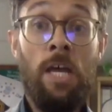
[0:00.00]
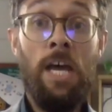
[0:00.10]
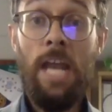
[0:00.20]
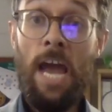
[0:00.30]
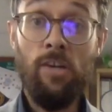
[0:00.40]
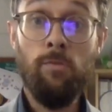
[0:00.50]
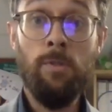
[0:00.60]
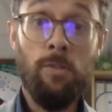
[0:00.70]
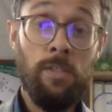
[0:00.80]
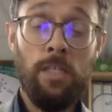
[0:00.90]
and
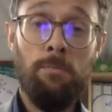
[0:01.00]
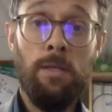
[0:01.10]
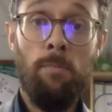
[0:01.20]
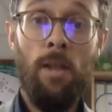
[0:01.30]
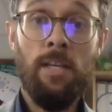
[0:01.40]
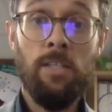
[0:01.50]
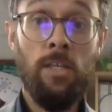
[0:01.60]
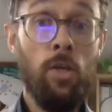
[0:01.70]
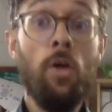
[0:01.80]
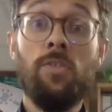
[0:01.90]
attributes that can be applied to
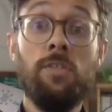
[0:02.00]
lots